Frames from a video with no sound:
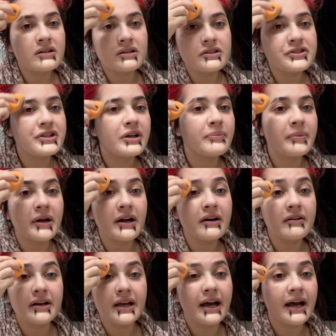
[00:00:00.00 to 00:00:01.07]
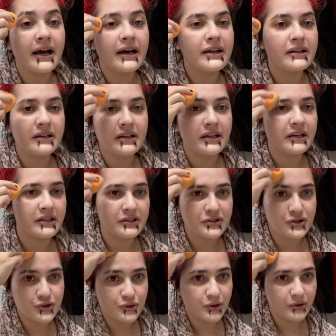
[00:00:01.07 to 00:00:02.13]
She apparently had a
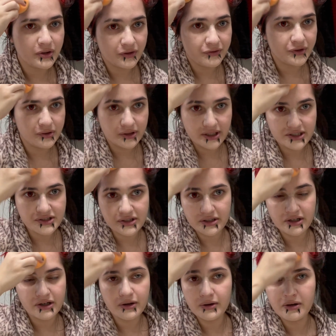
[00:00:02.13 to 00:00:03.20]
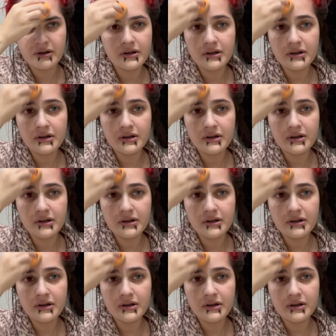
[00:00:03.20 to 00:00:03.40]
stroke a few days ago.